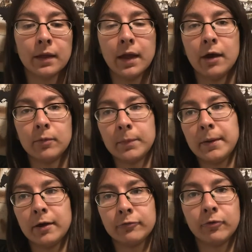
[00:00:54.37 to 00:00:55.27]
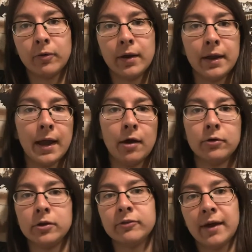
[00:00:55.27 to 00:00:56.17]
how to prepare for it, how
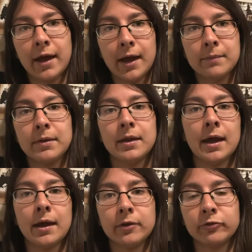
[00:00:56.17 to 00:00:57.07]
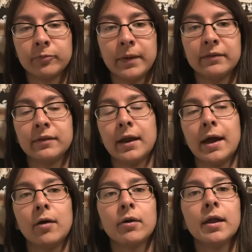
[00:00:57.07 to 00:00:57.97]
do you time it, how do you space it
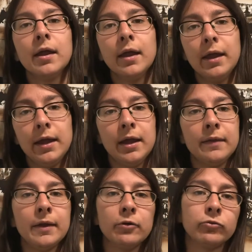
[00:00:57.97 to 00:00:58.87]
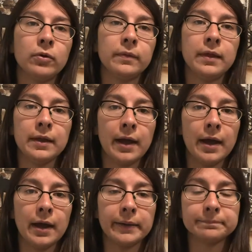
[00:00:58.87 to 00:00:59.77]
out, and that was one thing
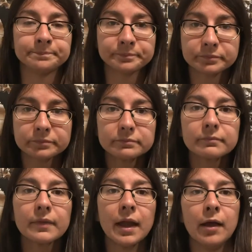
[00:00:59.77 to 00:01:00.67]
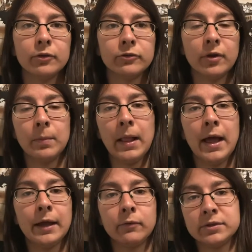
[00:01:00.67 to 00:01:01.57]
I was
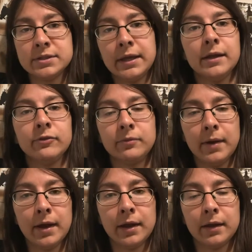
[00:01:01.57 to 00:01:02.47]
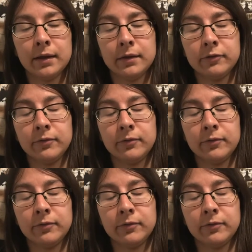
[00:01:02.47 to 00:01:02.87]
applying once again to my